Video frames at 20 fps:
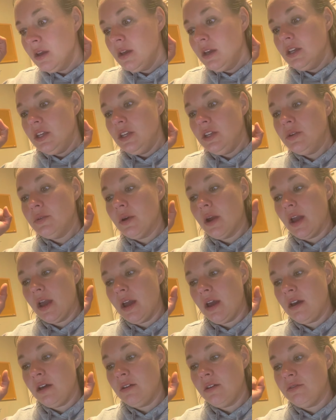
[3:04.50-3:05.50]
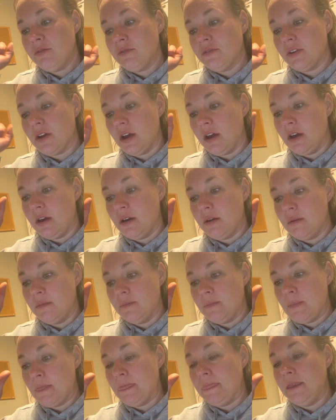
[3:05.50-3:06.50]
you have
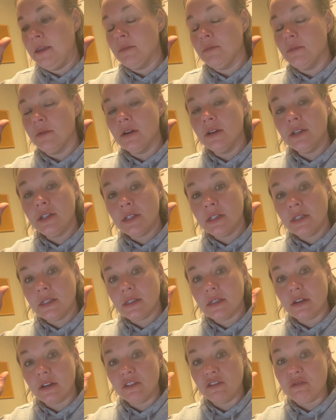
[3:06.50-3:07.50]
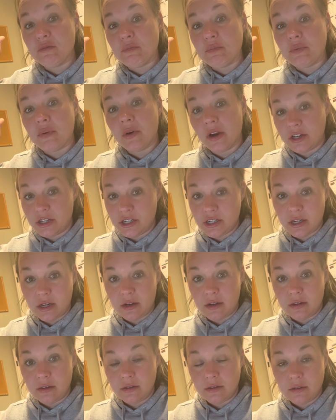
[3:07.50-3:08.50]
um, the emergence of
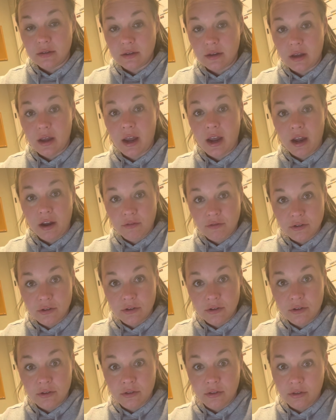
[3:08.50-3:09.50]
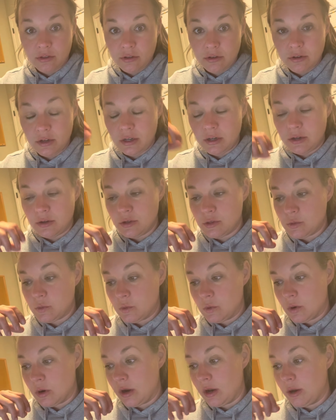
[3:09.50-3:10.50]
Prussia after the 30 Years'
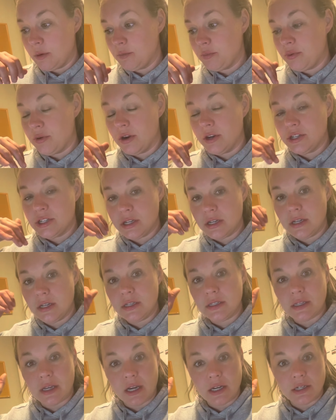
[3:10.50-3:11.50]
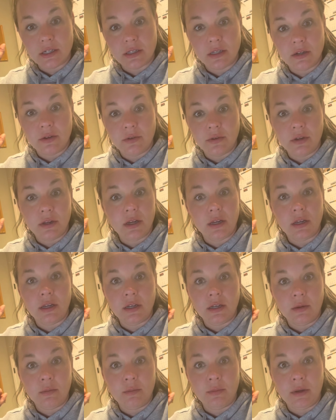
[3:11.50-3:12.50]
War. And Prussia is actually going to
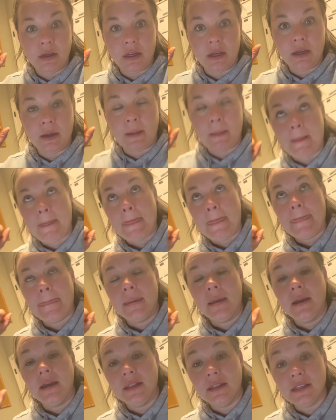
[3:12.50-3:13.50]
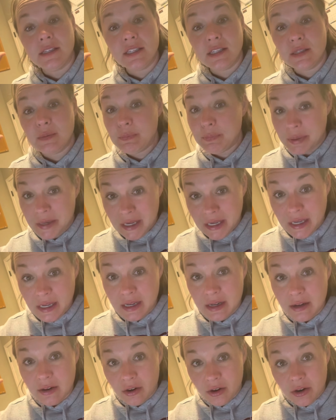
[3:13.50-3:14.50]
end up being, and this is
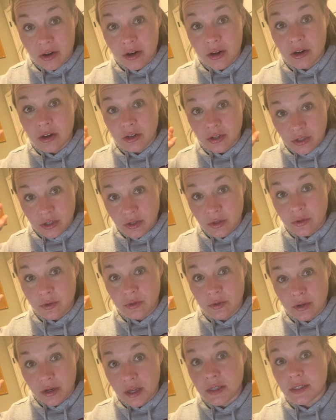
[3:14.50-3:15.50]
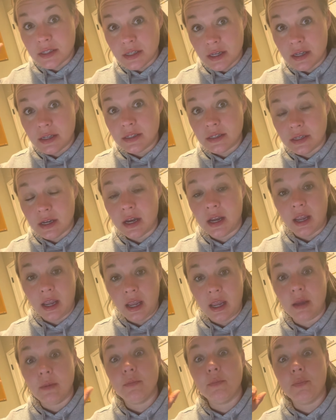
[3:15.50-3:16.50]
P R U S S I
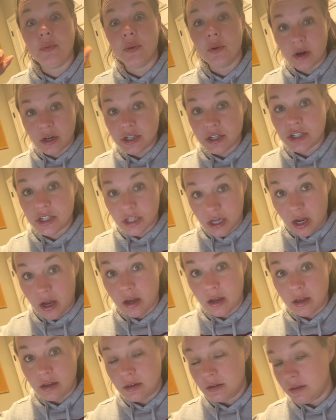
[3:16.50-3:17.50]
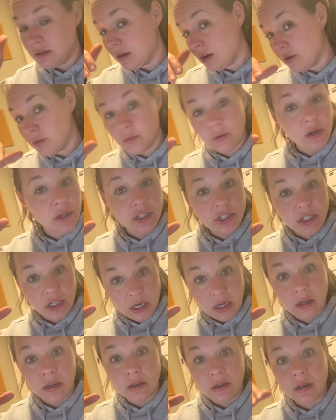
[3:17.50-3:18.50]
A, Prussia, not
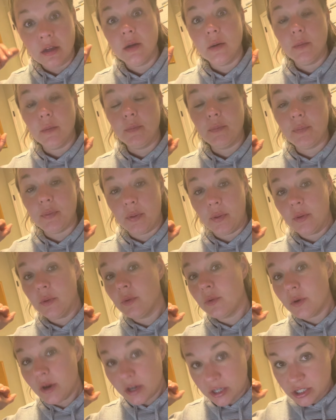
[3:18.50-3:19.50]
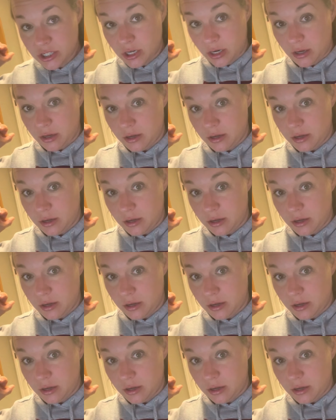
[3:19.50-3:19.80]
Russia, Prussia.